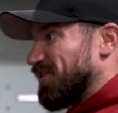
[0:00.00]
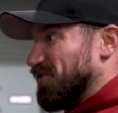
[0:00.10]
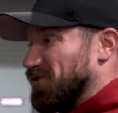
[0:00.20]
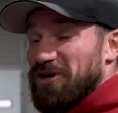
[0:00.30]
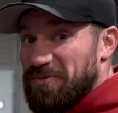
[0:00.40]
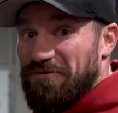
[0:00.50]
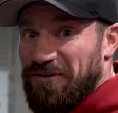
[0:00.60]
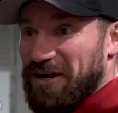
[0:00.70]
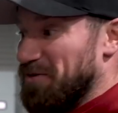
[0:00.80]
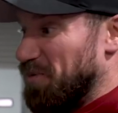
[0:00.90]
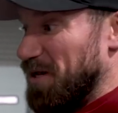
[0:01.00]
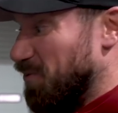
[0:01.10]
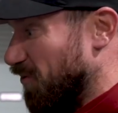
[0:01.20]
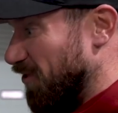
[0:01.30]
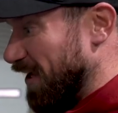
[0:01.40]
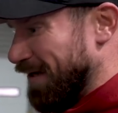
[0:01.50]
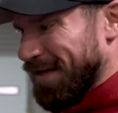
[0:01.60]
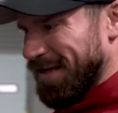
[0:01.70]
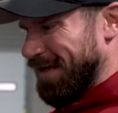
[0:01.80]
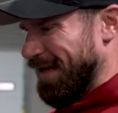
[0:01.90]
There's gonna be fucking people that
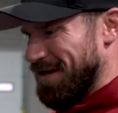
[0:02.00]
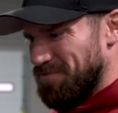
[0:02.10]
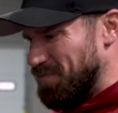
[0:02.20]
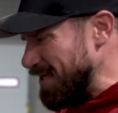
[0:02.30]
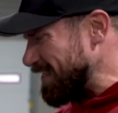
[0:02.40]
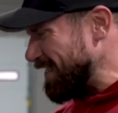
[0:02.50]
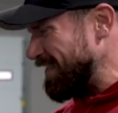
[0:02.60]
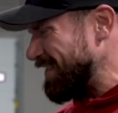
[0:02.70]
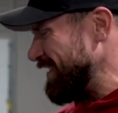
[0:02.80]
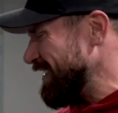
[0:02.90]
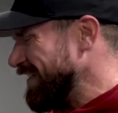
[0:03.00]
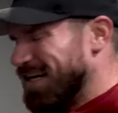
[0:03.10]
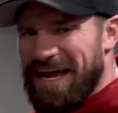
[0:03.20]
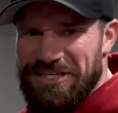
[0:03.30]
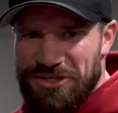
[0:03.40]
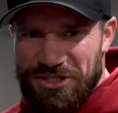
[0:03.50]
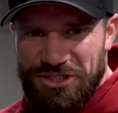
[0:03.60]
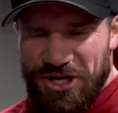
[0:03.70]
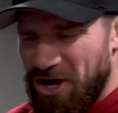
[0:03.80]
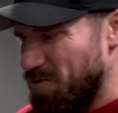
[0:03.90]
in business, at your
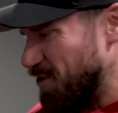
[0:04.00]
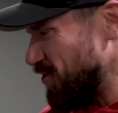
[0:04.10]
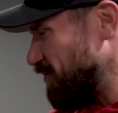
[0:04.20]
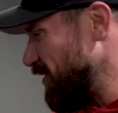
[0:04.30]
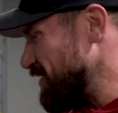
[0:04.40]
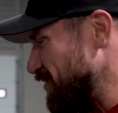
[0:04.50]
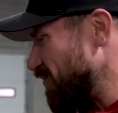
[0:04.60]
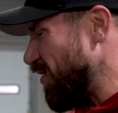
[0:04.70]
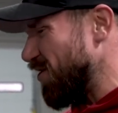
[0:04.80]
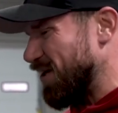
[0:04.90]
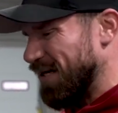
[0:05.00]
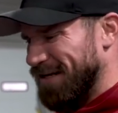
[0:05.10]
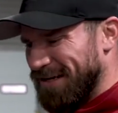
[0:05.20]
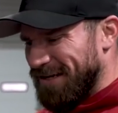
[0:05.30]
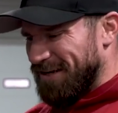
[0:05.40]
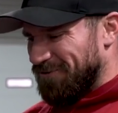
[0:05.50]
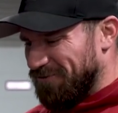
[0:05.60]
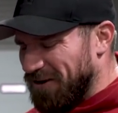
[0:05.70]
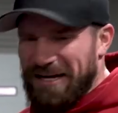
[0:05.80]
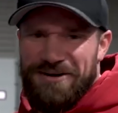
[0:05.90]
job, at your place of work,
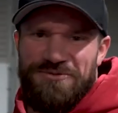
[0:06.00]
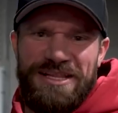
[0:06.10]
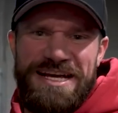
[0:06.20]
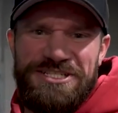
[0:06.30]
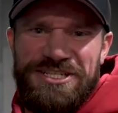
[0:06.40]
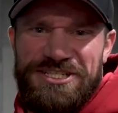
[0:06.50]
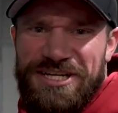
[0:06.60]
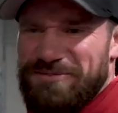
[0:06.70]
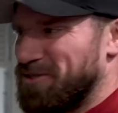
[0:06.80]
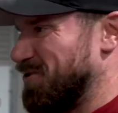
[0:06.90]
fucking relationships.